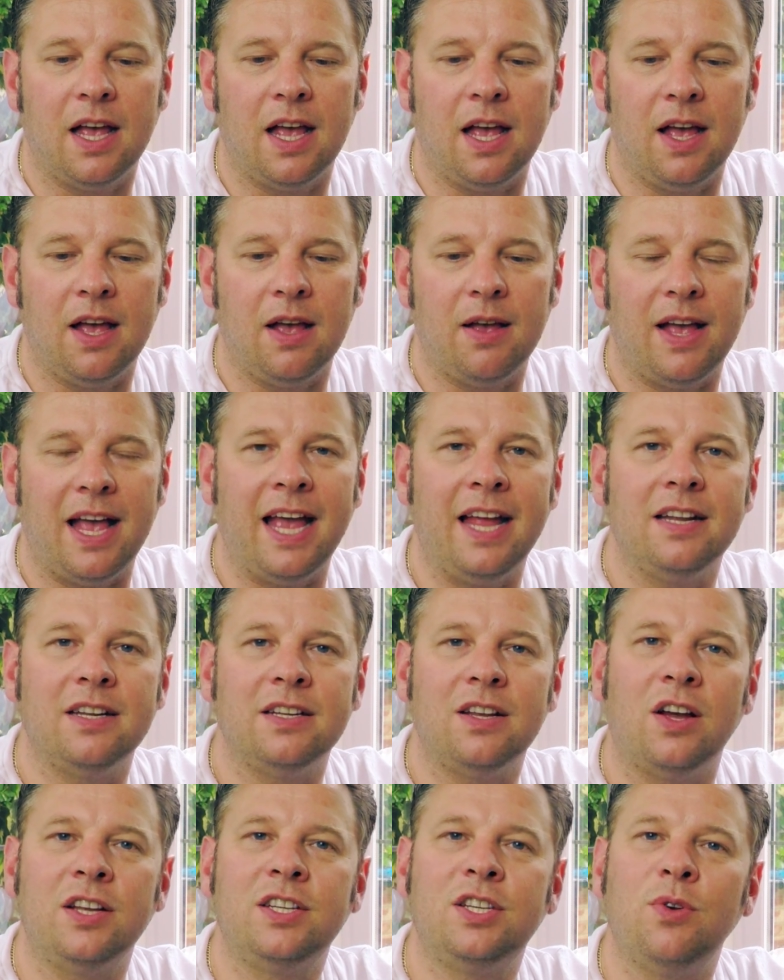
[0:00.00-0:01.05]
Uh,
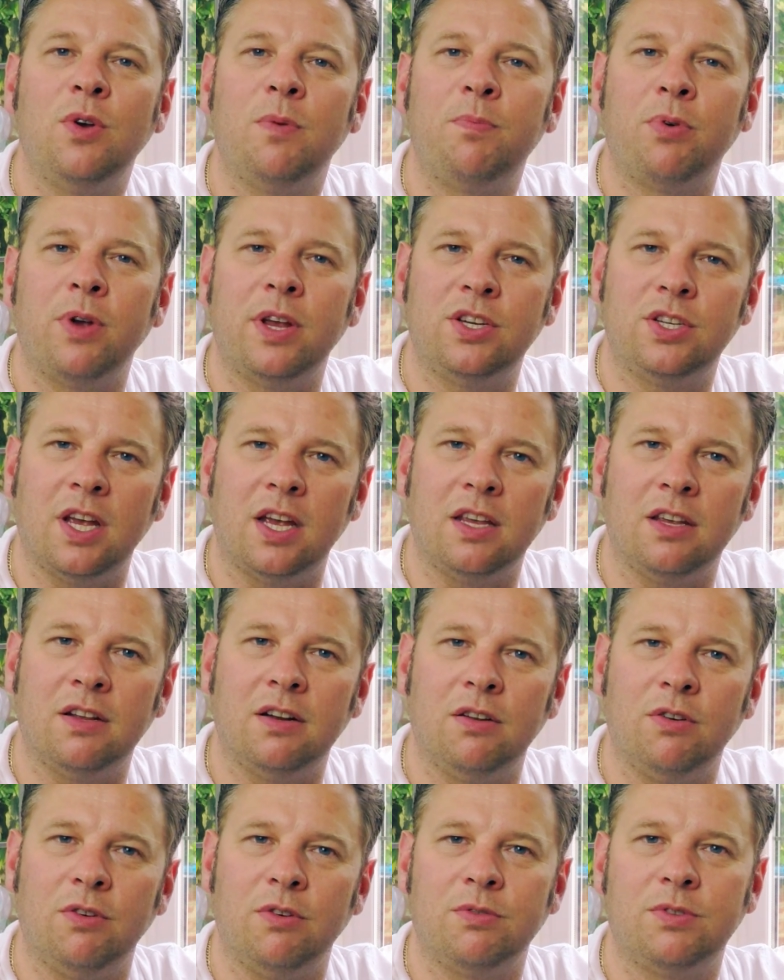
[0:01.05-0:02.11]
and I do appreciate your
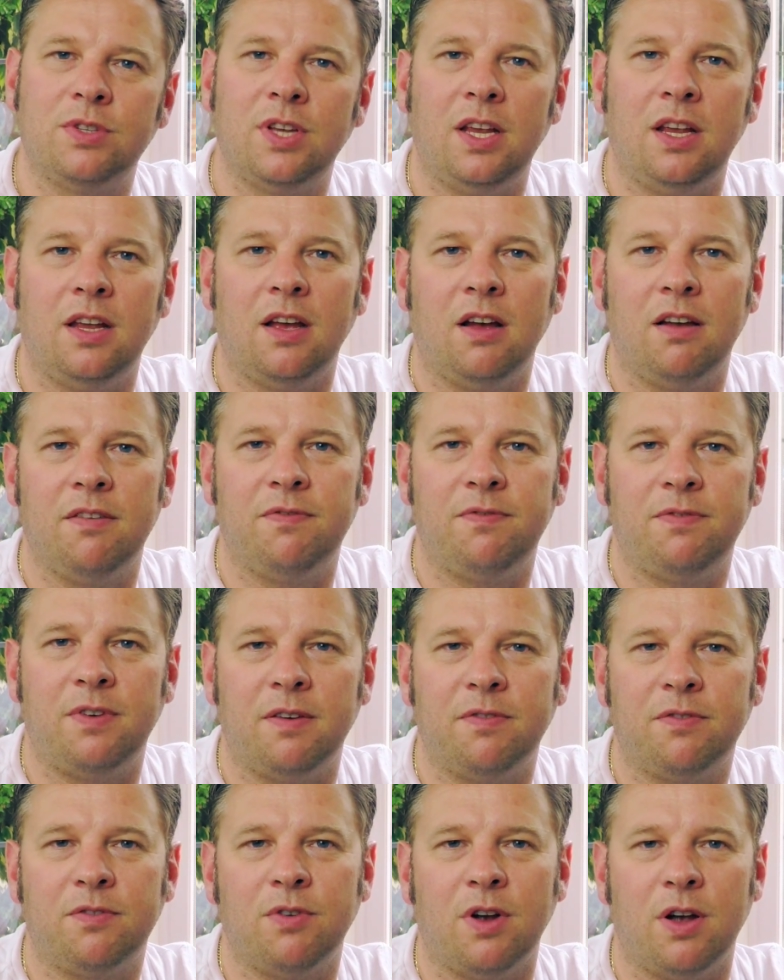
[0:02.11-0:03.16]
loyalty. I've,
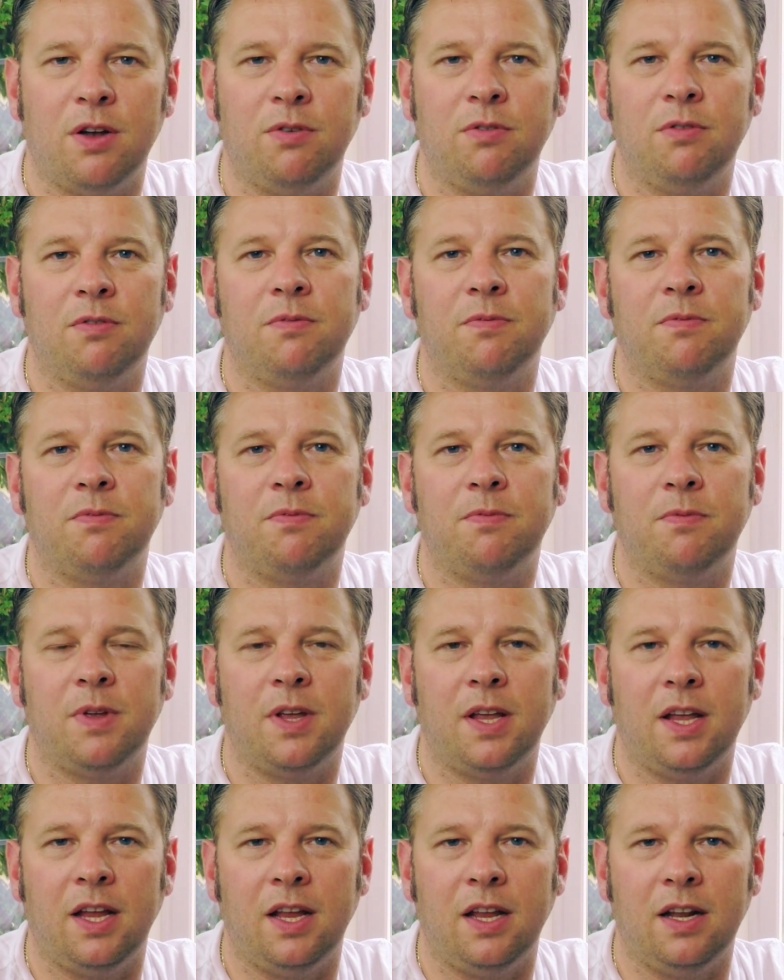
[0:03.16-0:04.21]
I've grown
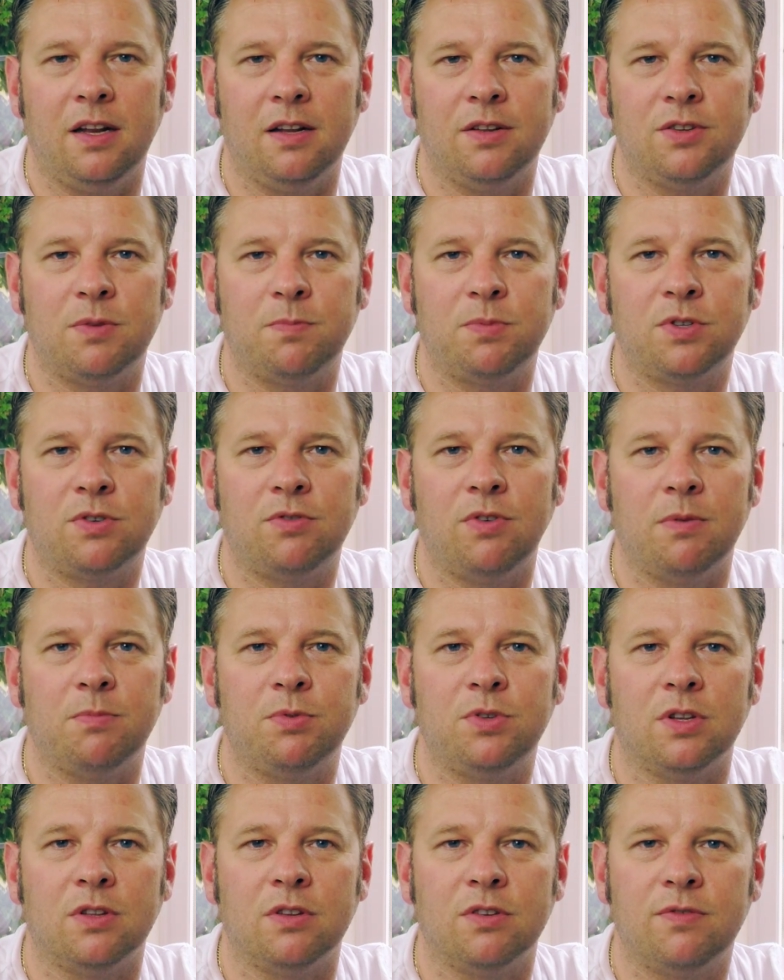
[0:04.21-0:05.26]
in
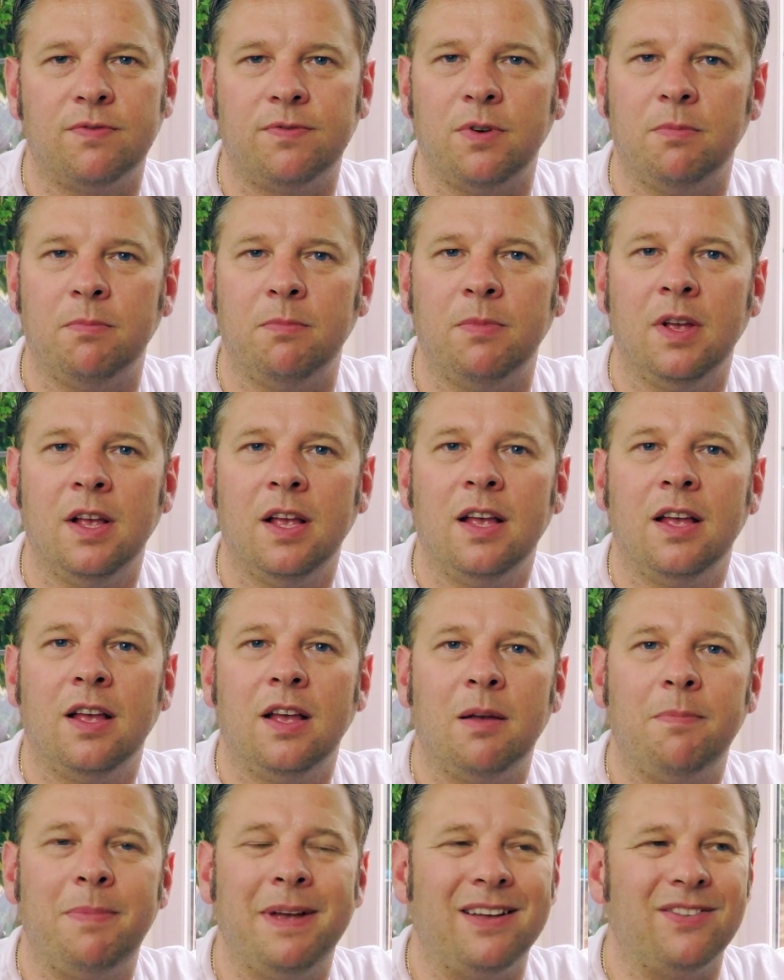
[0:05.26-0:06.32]
subscriptions from
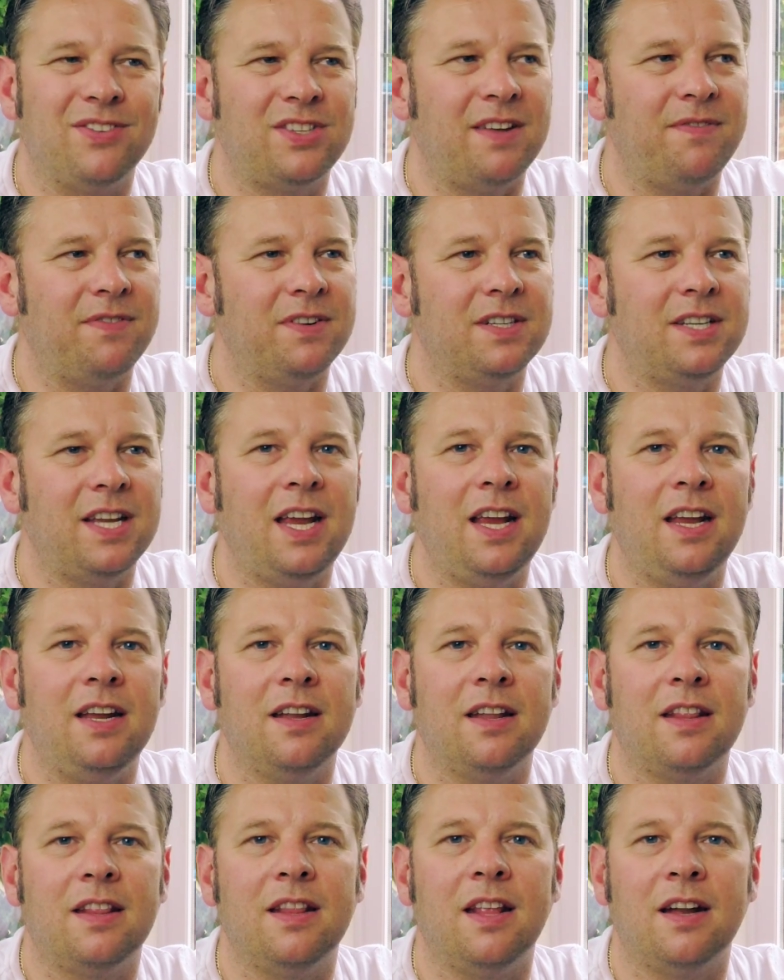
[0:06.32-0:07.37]
about
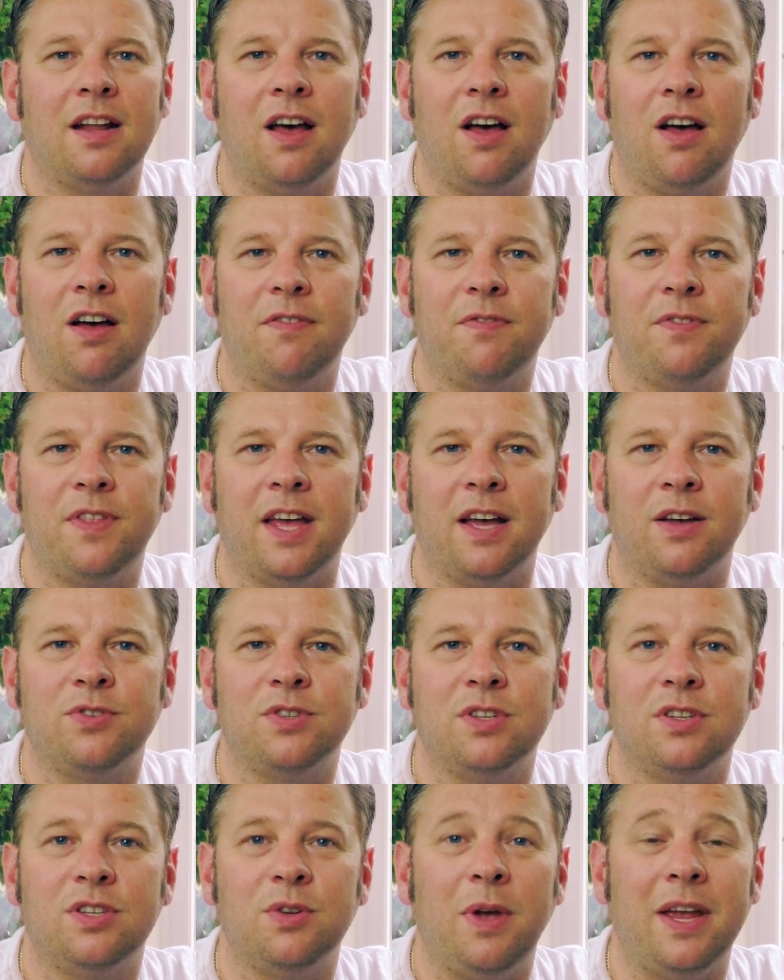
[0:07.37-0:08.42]

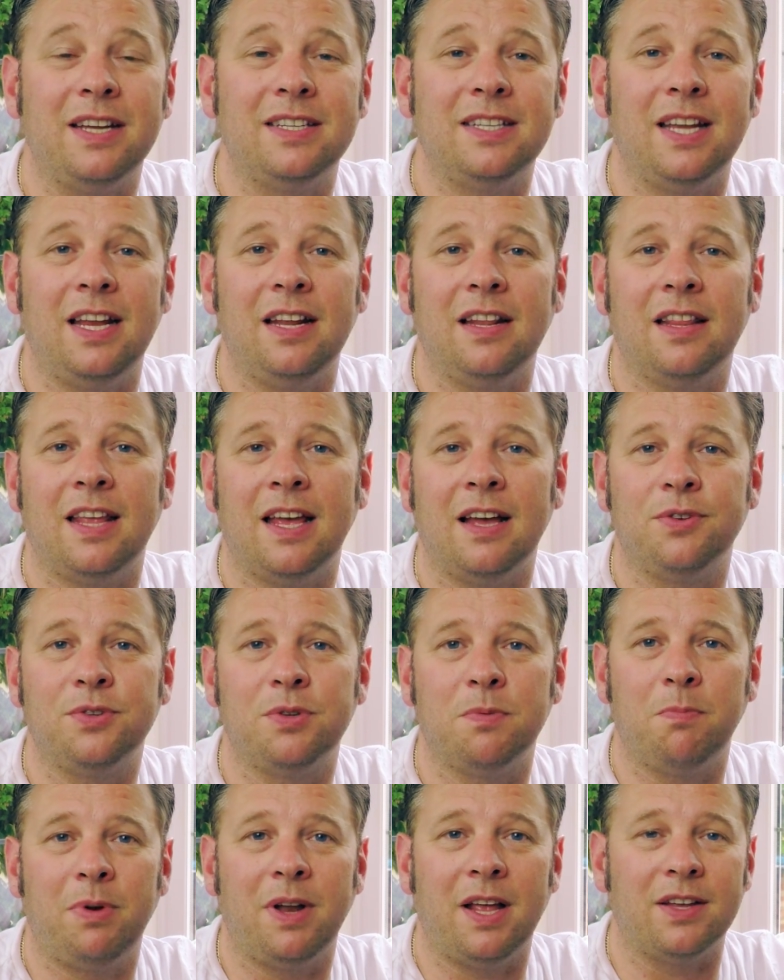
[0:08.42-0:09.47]
17,500 to
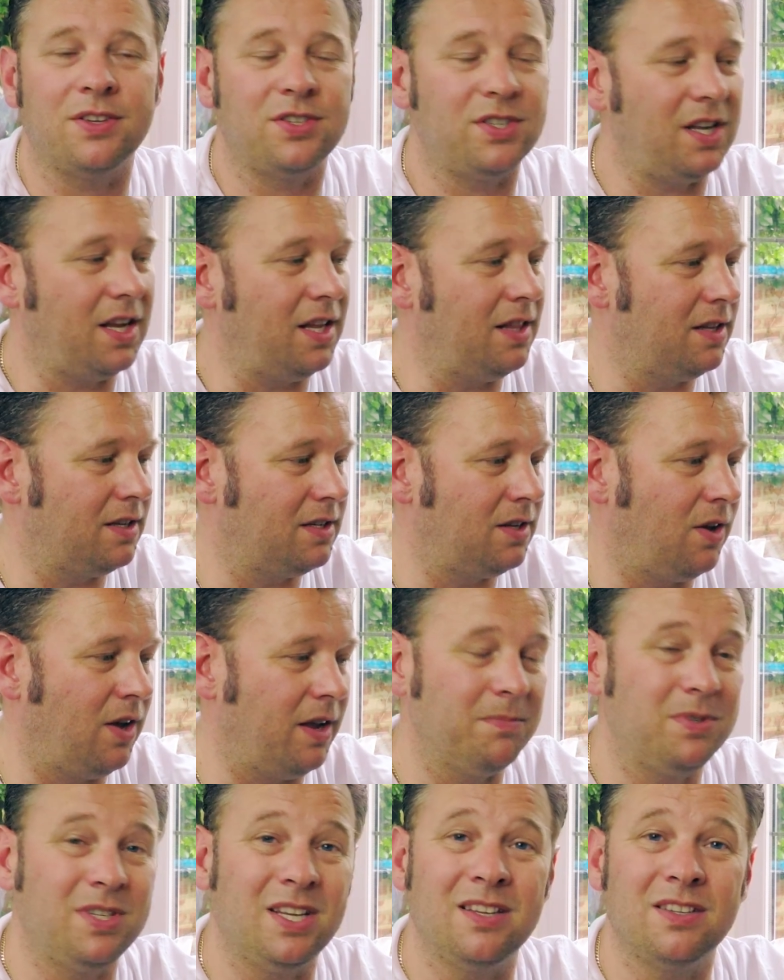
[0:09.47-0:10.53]
18,000 plus in the
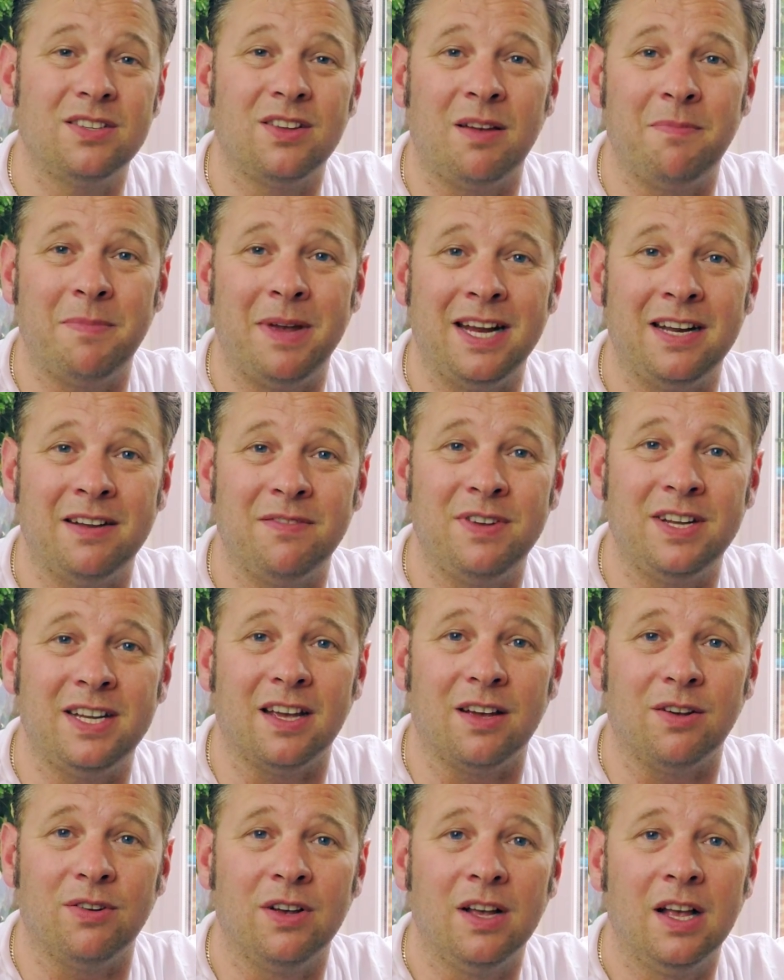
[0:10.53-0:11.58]
time since I made a
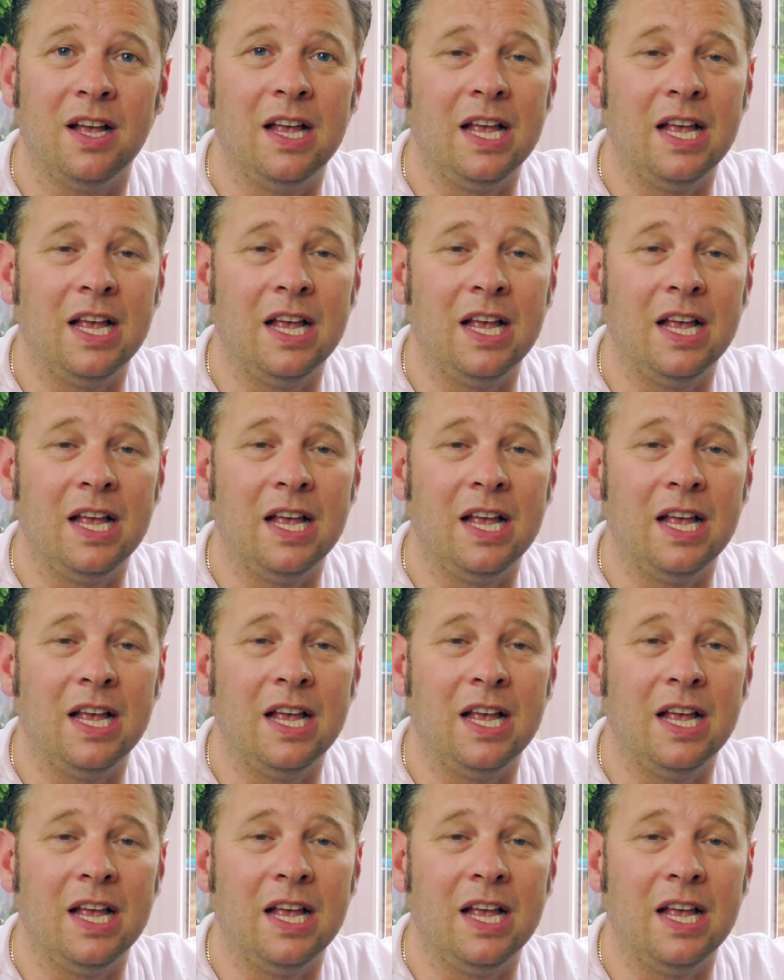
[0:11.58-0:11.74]
video.